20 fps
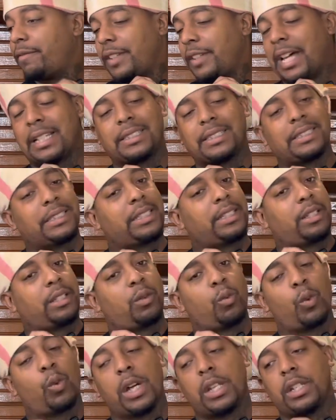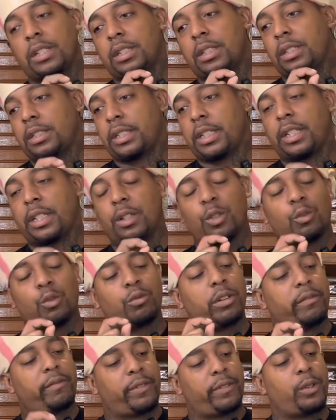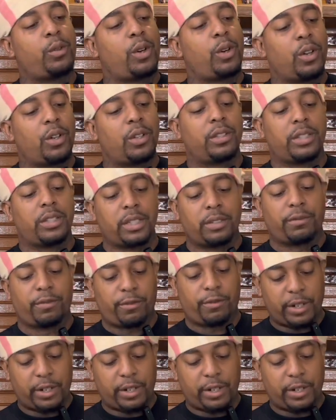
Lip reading: not seen one single review on this